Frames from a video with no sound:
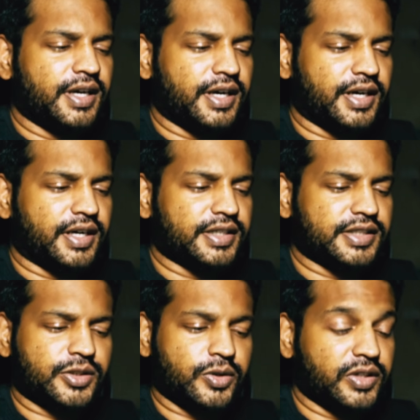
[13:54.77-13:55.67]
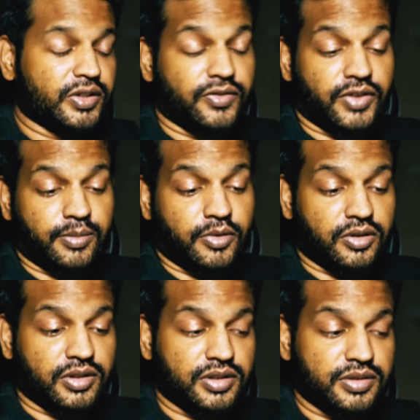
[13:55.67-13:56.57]
The 2025
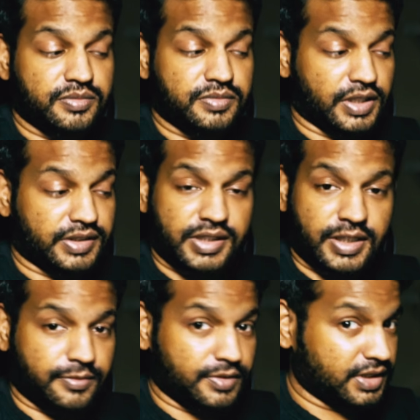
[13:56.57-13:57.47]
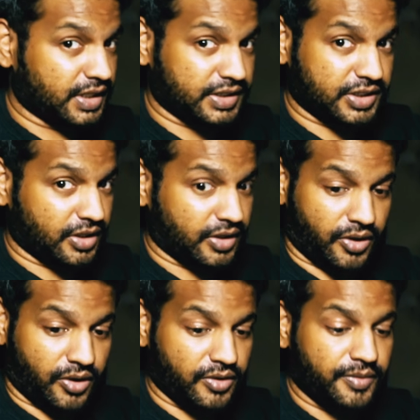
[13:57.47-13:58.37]
model doesn't come with touch at
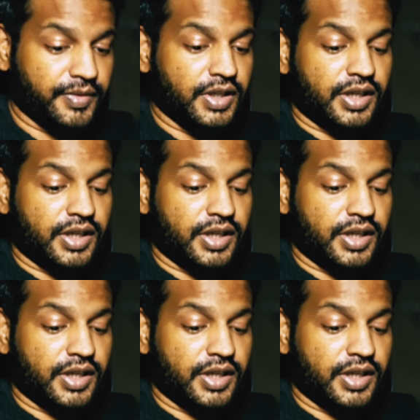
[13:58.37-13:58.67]
all.